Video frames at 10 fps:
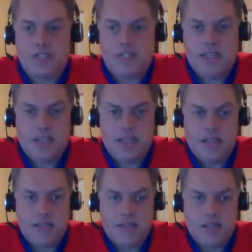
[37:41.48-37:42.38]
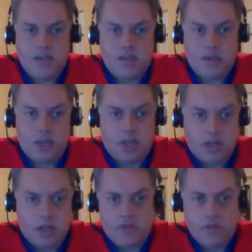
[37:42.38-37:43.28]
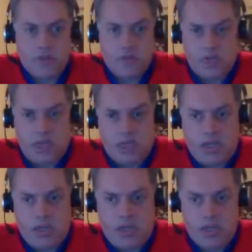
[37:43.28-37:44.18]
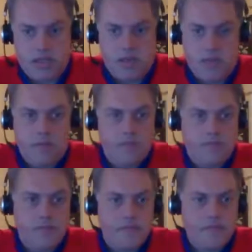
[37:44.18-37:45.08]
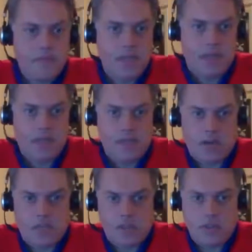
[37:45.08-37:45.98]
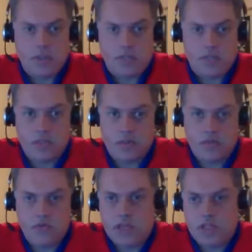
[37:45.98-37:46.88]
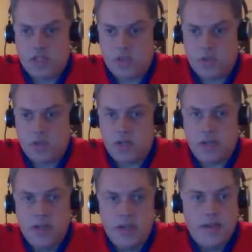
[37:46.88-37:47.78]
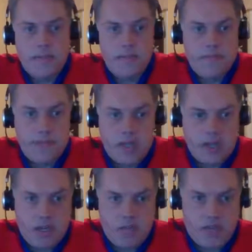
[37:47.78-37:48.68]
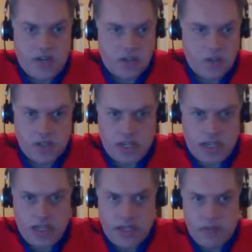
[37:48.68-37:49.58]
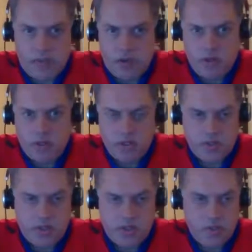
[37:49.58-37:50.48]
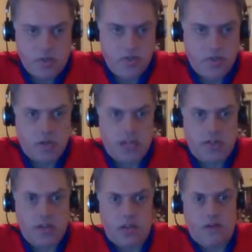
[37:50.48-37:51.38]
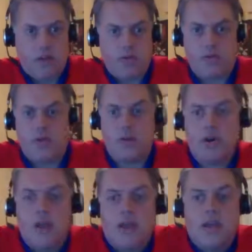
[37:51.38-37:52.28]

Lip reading: success at the end of last season gave them a lot of confidence, and I think that will spill over into this year as well. In fact, it looks like I had my West is the same as yours. So I had Colorado third